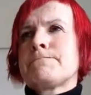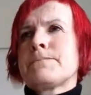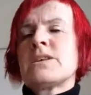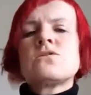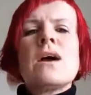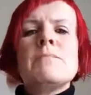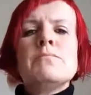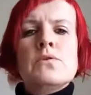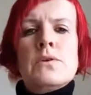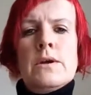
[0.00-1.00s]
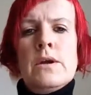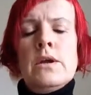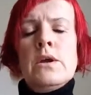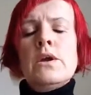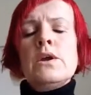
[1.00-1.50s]
scrapbook.
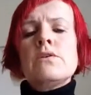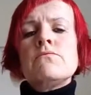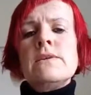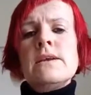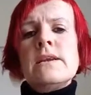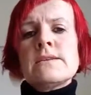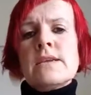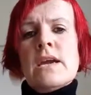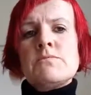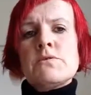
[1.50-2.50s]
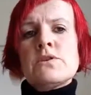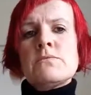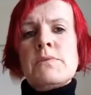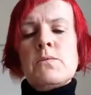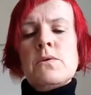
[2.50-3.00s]
Really a sketchbook
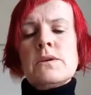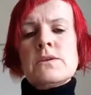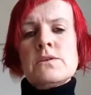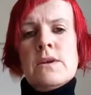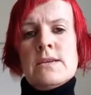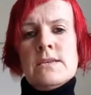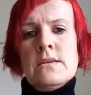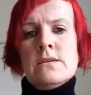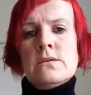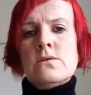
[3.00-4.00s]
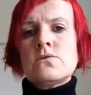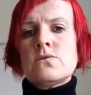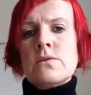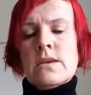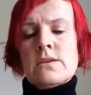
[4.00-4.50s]
should be worked straight into,
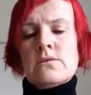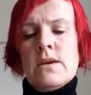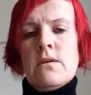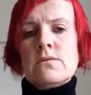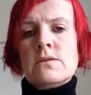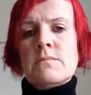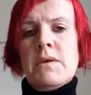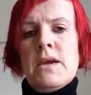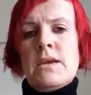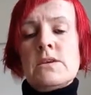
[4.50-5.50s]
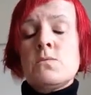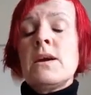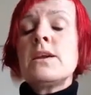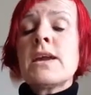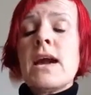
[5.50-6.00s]
drawing straight onto the pages where
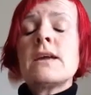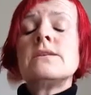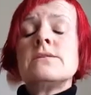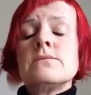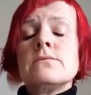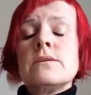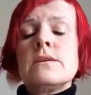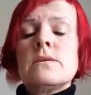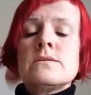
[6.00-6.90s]
you can do, you know, it's a